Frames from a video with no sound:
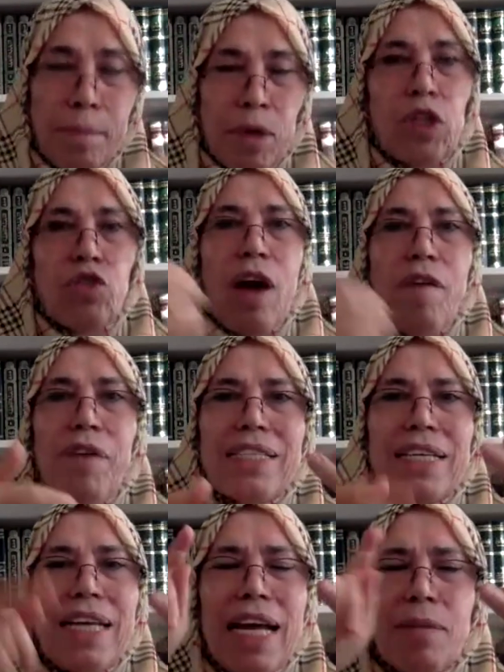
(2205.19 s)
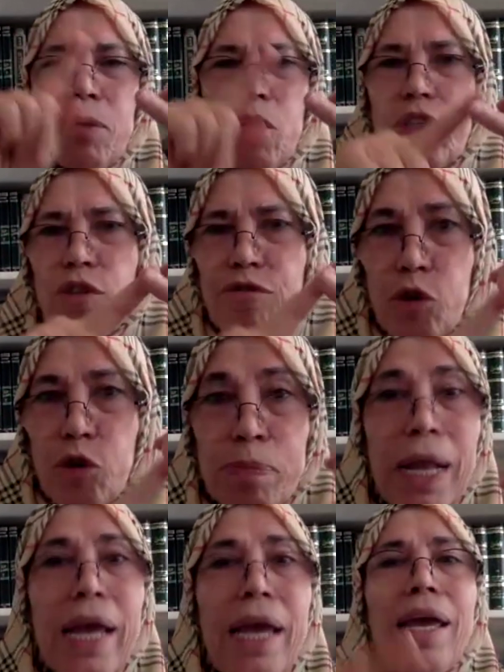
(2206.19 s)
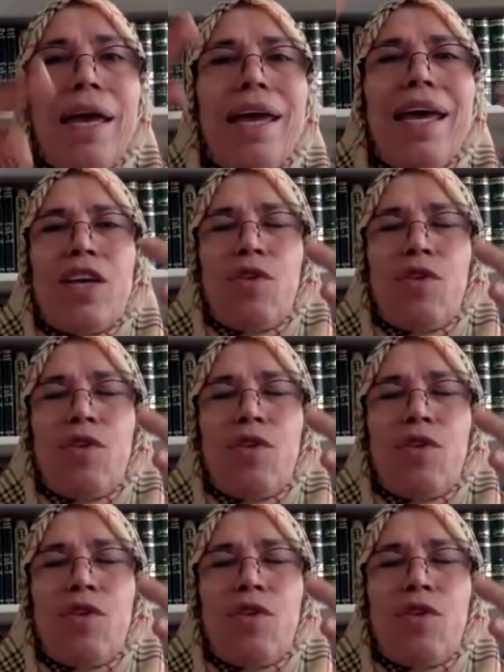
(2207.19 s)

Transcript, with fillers: because you have hasanat, because if you pray,